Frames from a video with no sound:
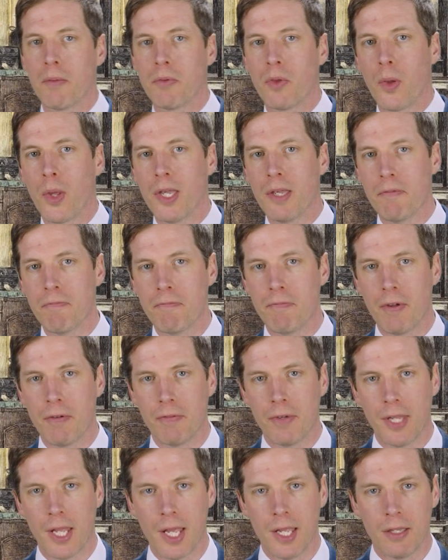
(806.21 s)
up to
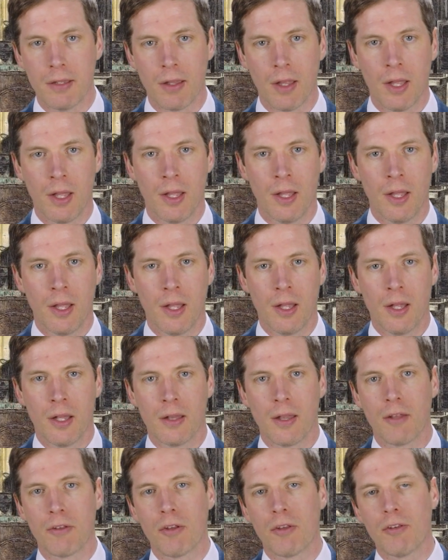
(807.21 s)
1858.
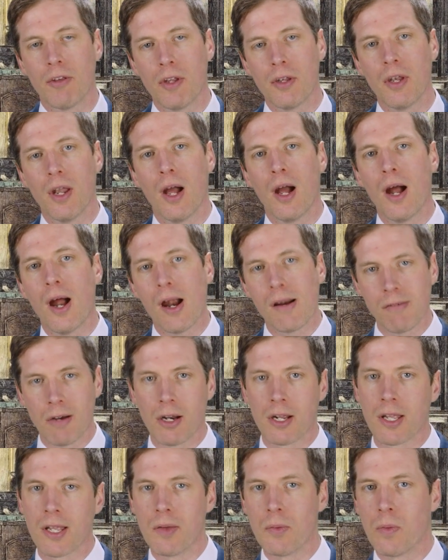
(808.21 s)
There's a certain
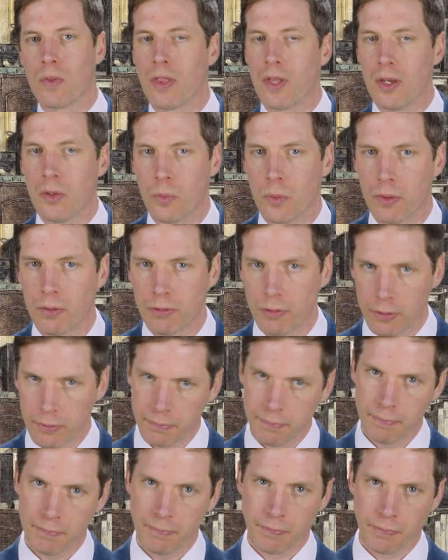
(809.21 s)
hierarchy within the wills.
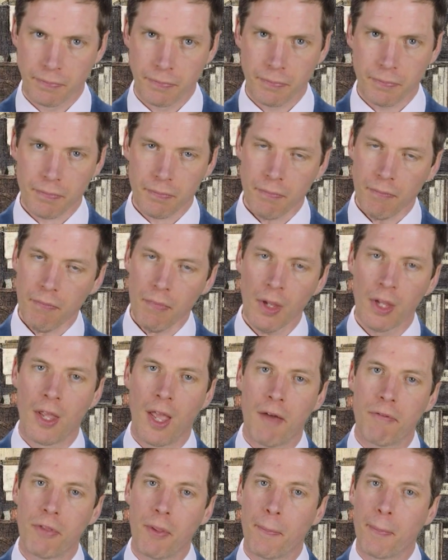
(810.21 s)
You
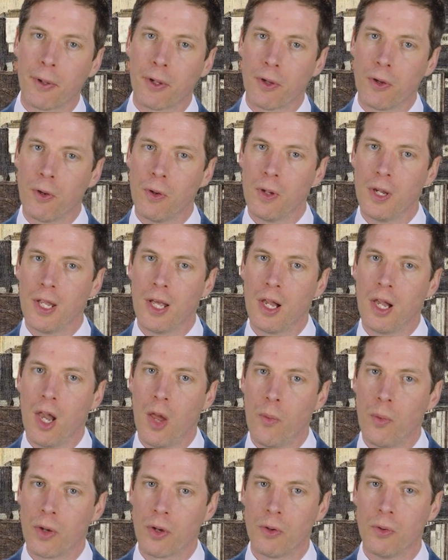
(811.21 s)
have the peculiar
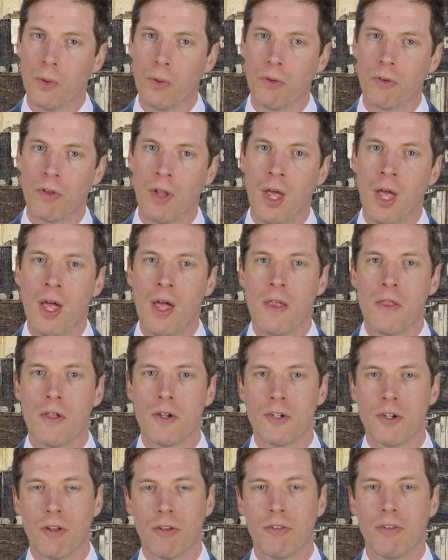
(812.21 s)
lower courts that
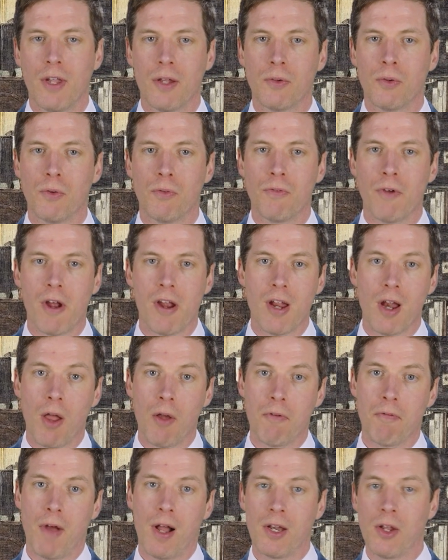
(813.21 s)
just settled very
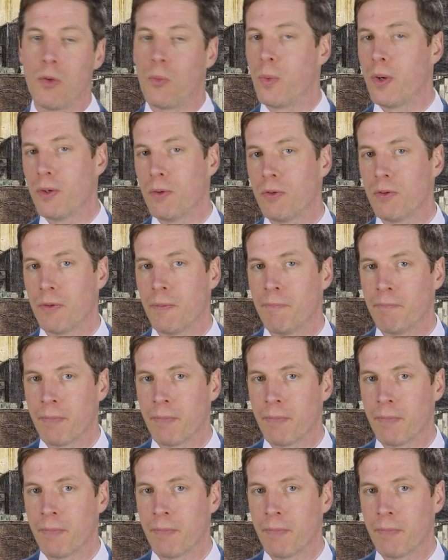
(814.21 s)
low value wills,